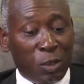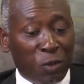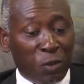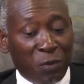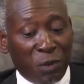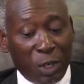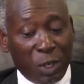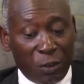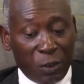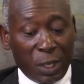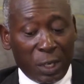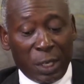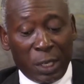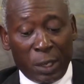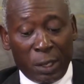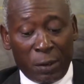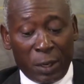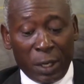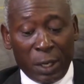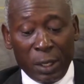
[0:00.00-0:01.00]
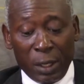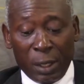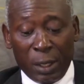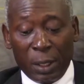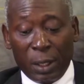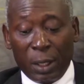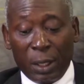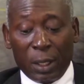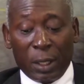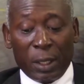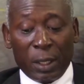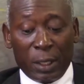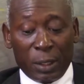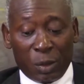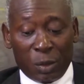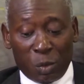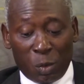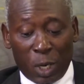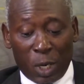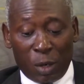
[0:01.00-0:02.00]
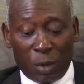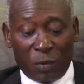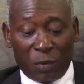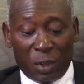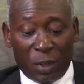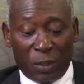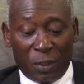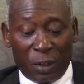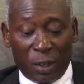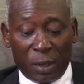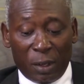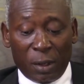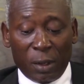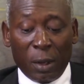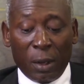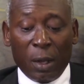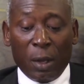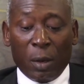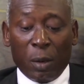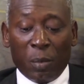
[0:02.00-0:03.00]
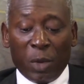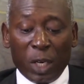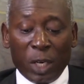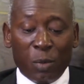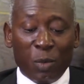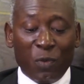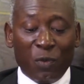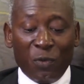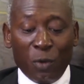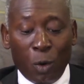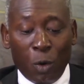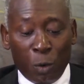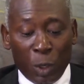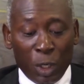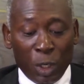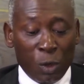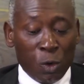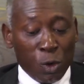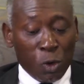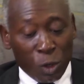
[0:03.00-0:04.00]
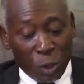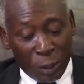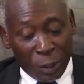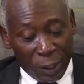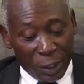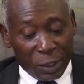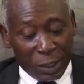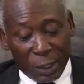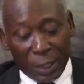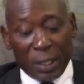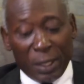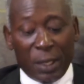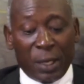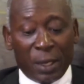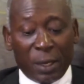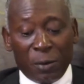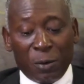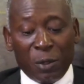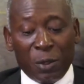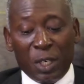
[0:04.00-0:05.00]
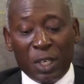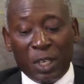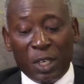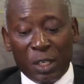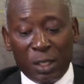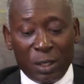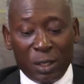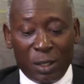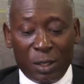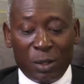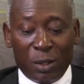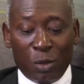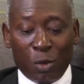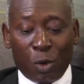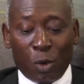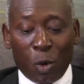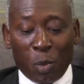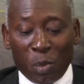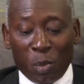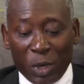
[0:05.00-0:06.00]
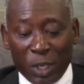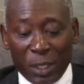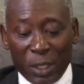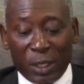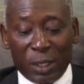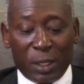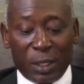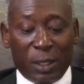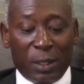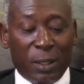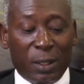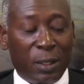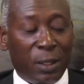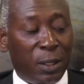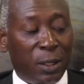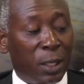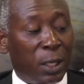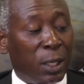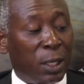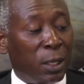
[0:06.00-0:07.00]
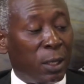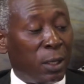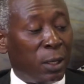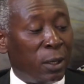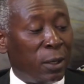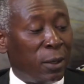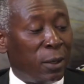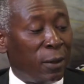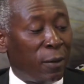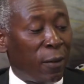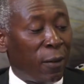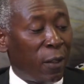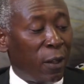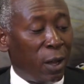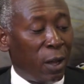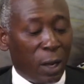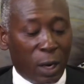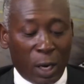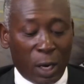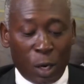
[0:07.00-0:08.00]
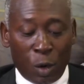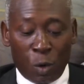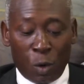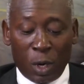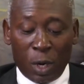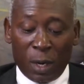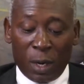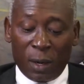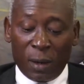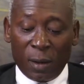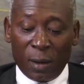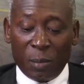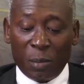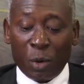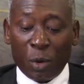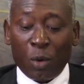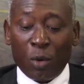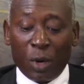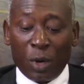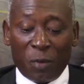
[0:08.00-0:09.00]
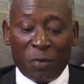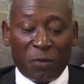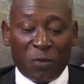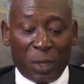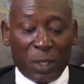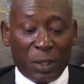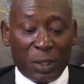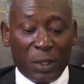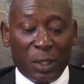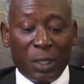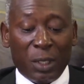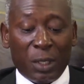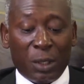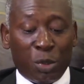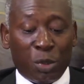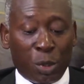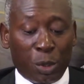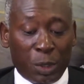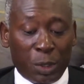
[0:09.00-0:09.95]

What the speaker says: Free Trade Area as one of the things. But before we reach there, we need to complete our program first in the short